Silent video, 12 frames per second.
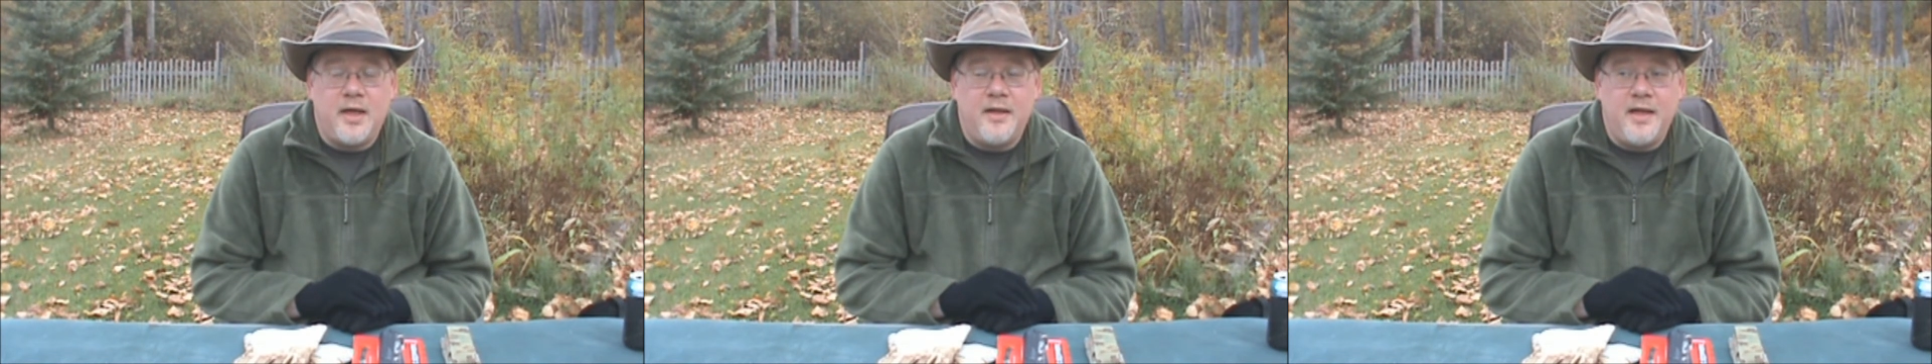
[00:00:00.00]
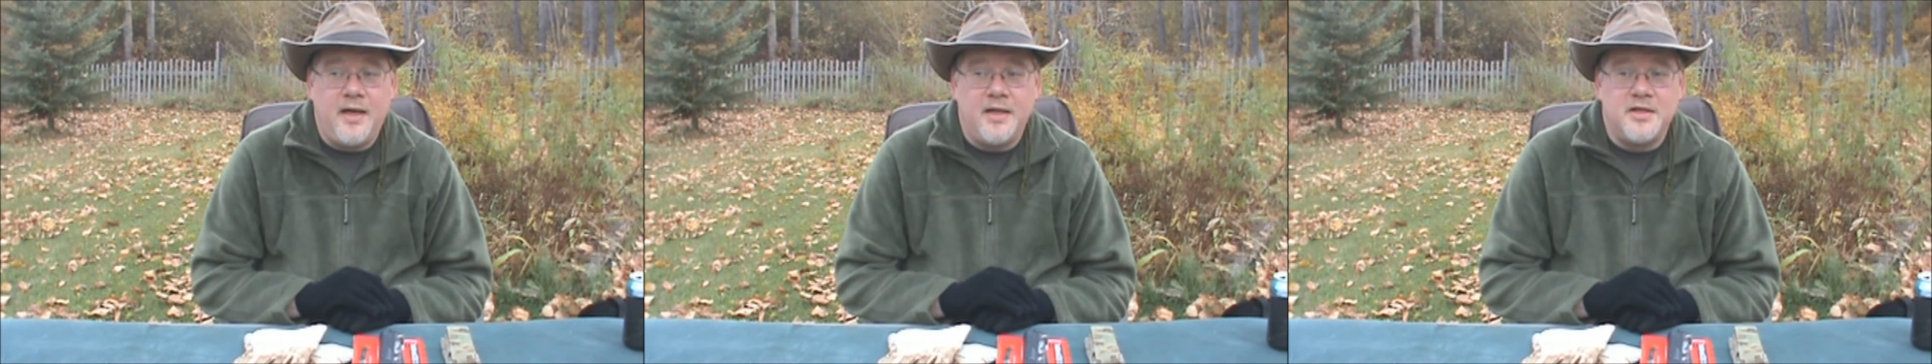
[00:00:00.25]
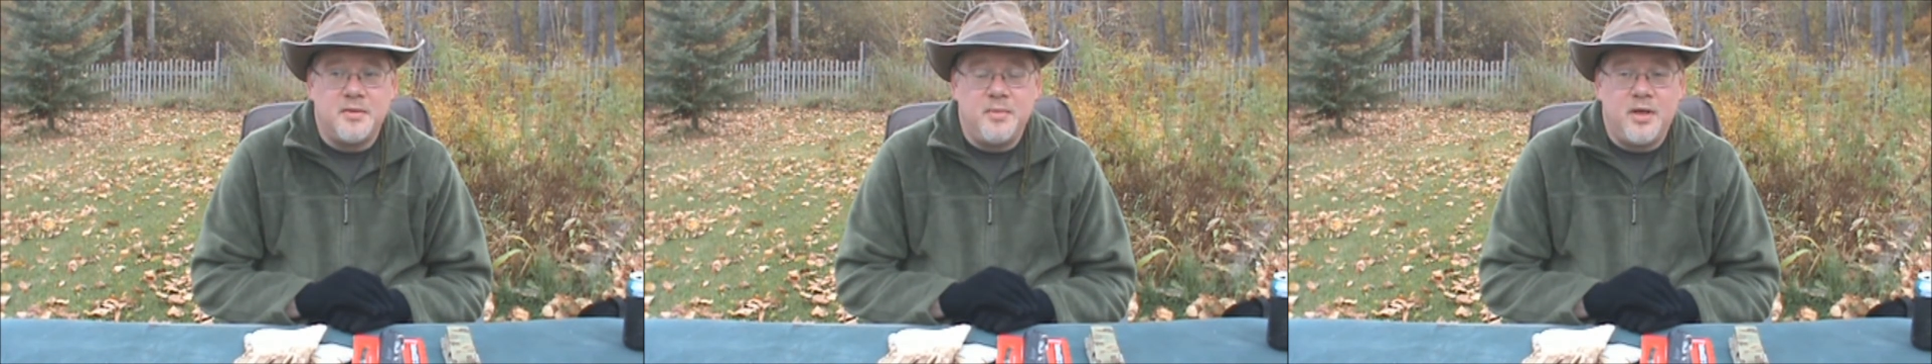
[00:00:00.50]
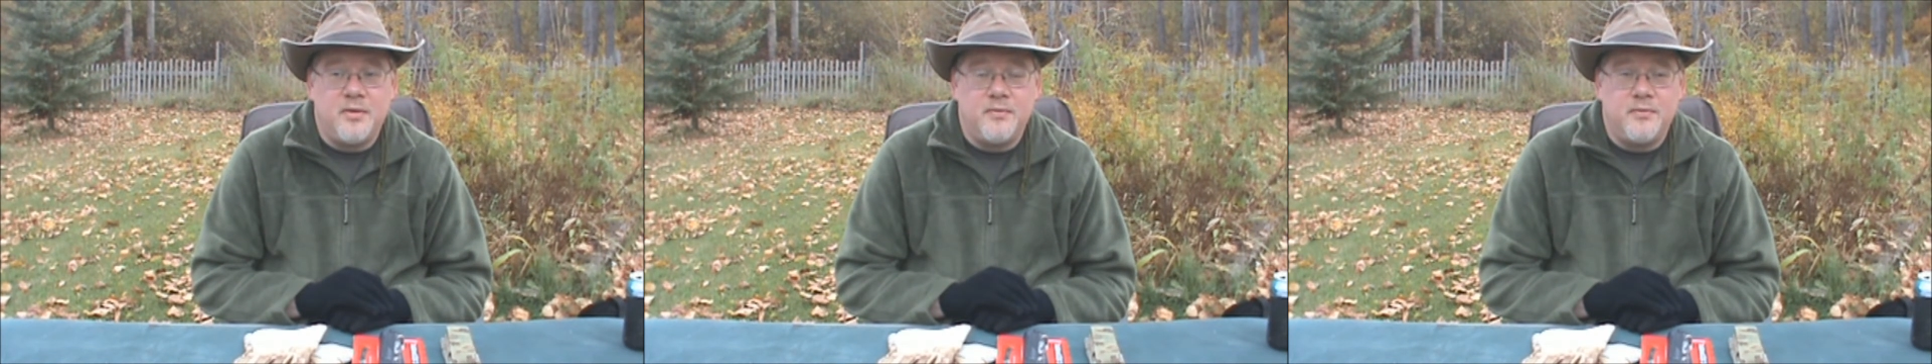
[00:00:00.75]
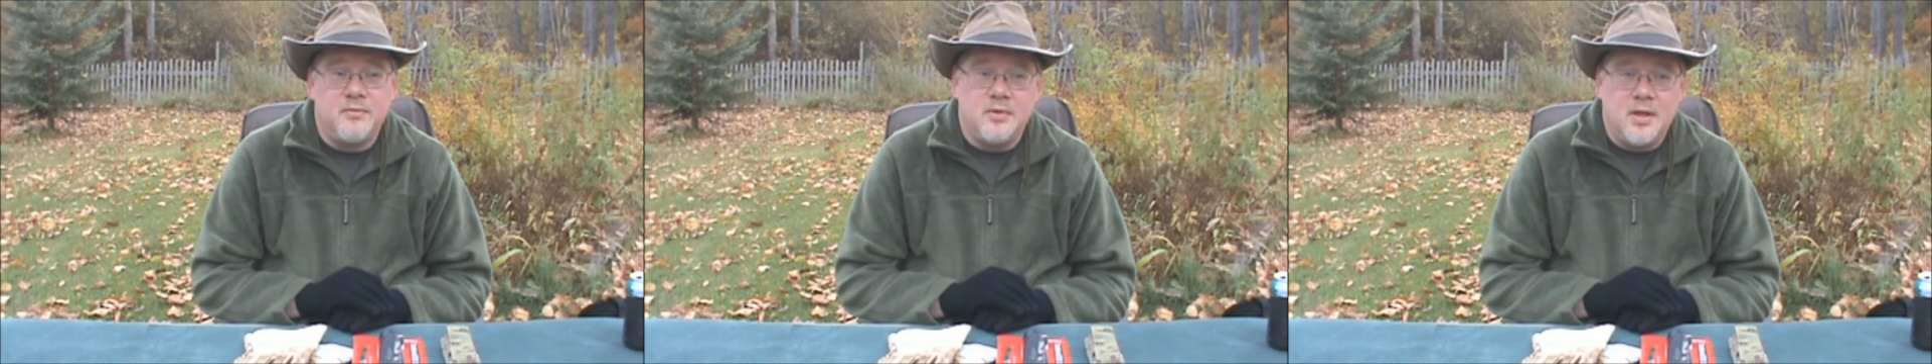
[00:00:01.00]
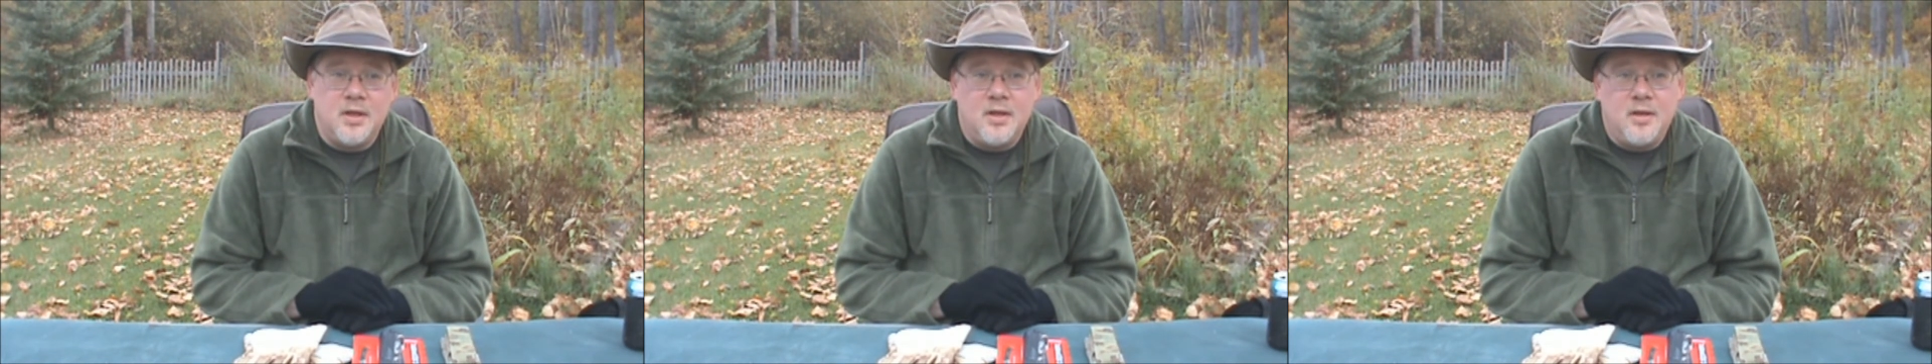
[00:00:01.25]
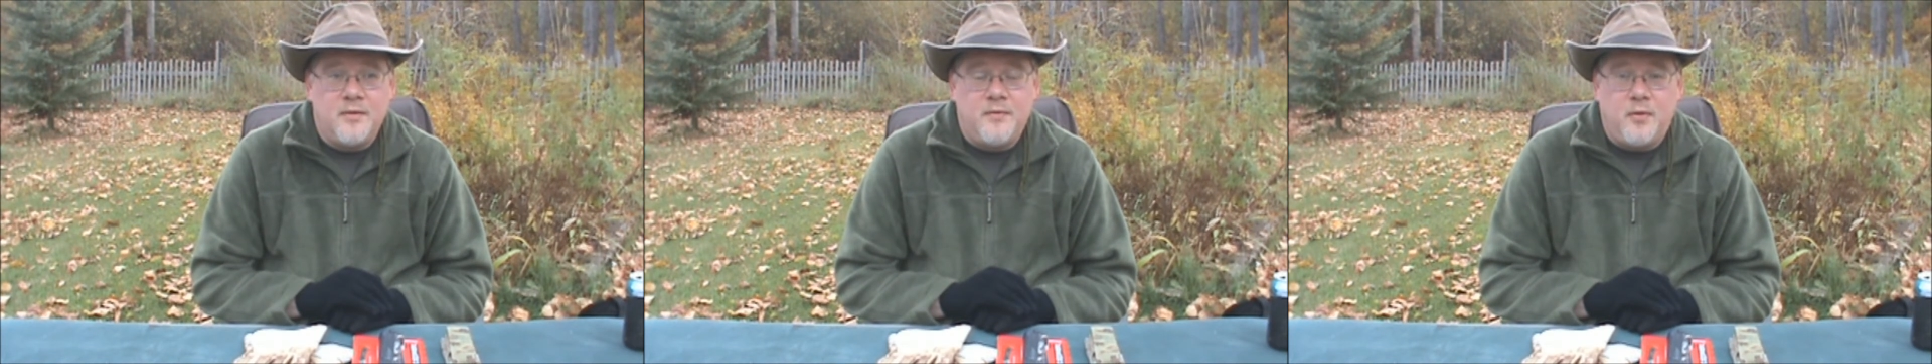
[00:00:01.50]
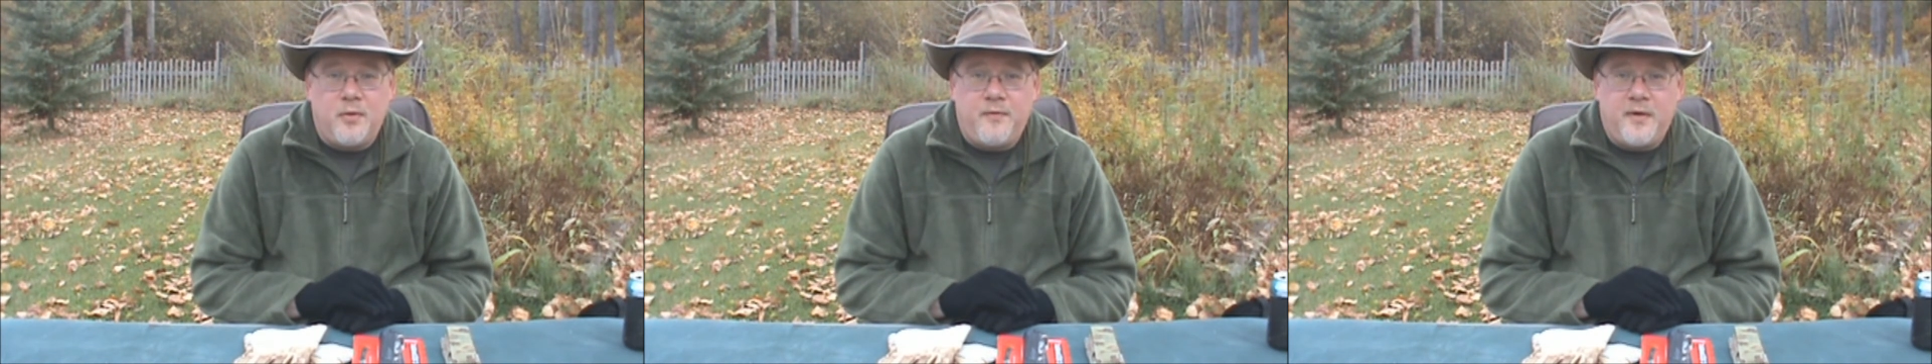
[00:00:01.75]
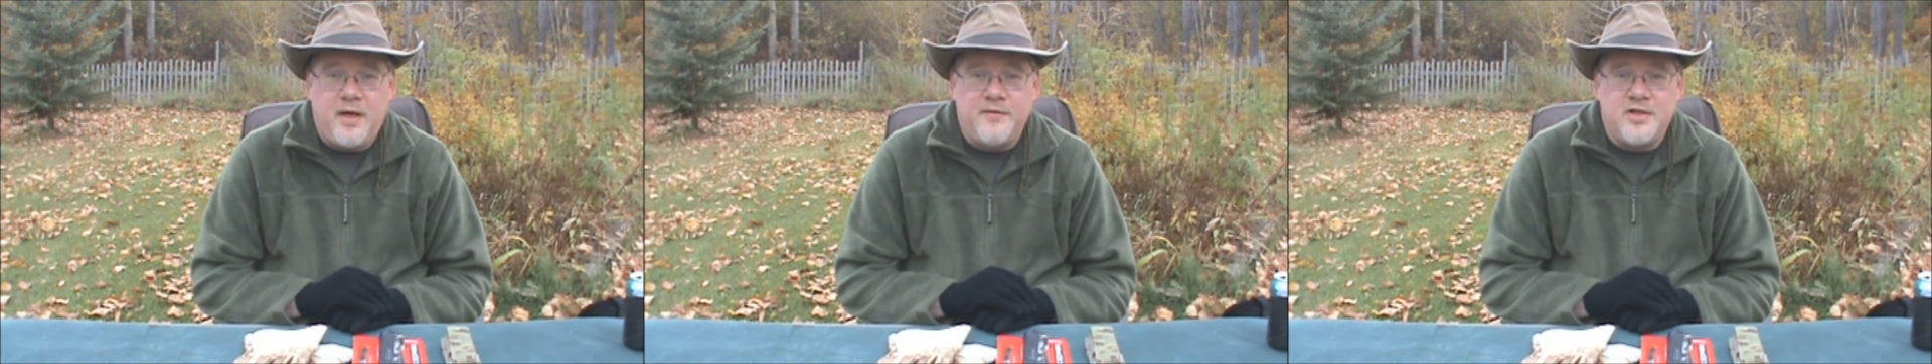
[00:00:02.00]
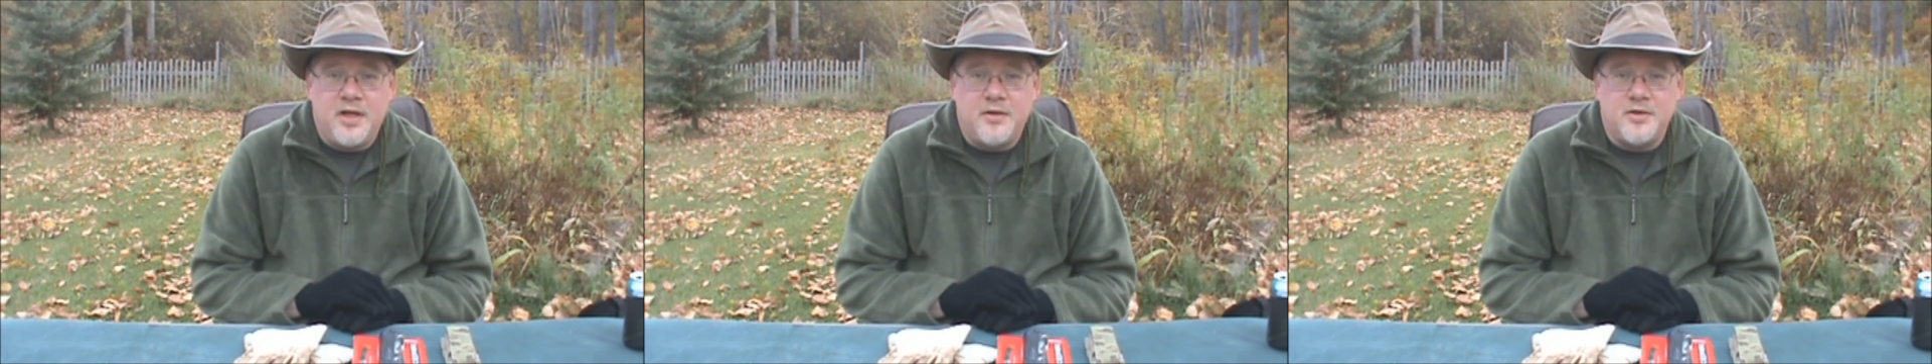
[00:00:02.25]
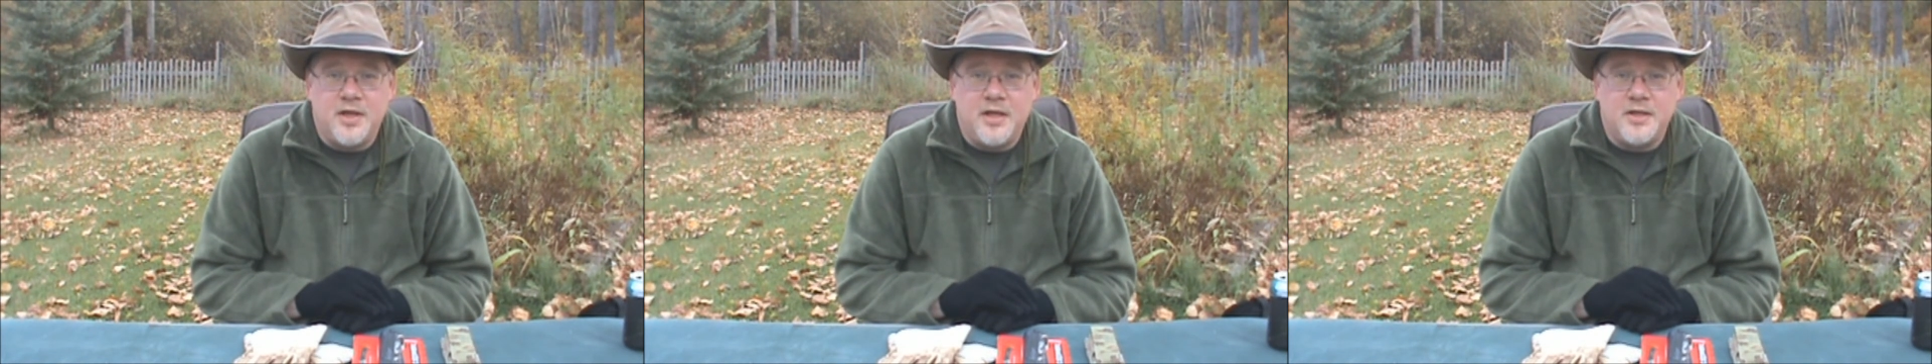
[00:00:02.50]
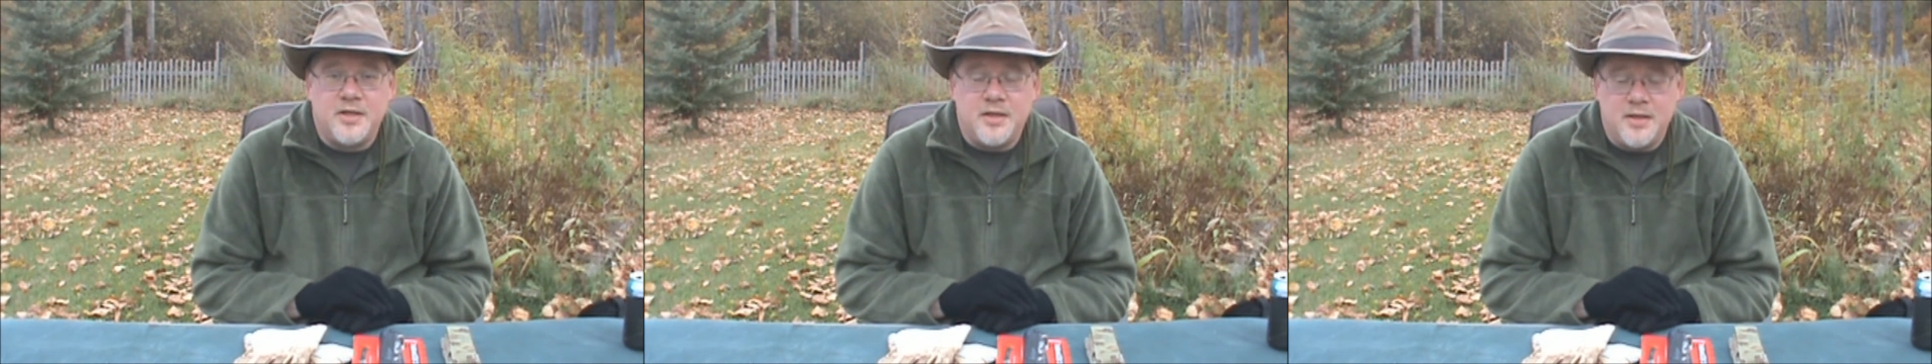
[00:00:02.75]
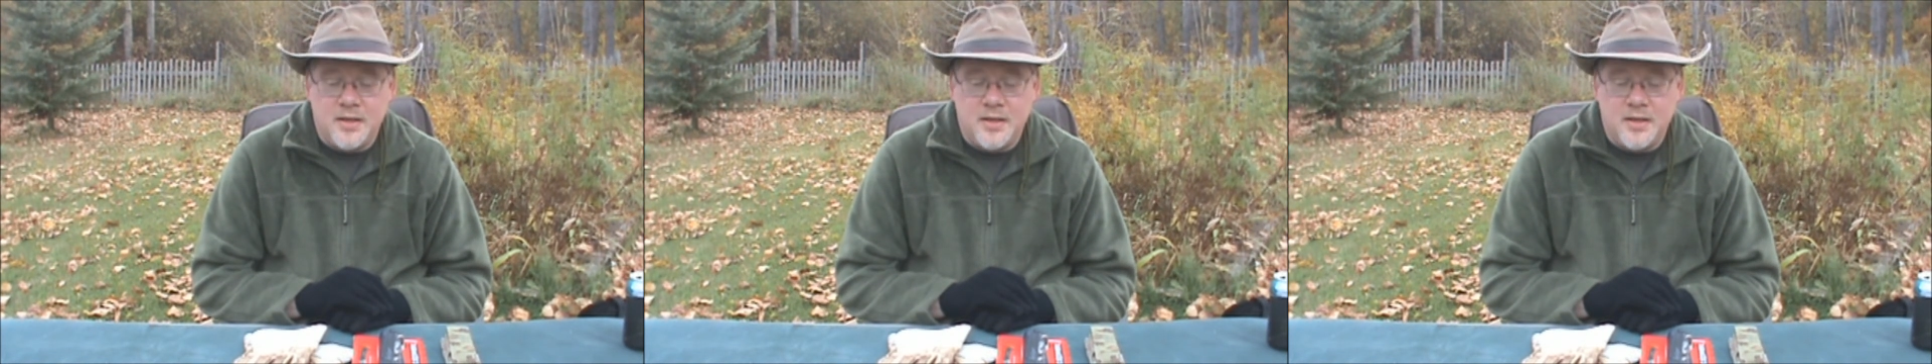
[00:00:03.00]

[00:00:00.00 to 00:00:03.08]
I think it's about four or five Celsius.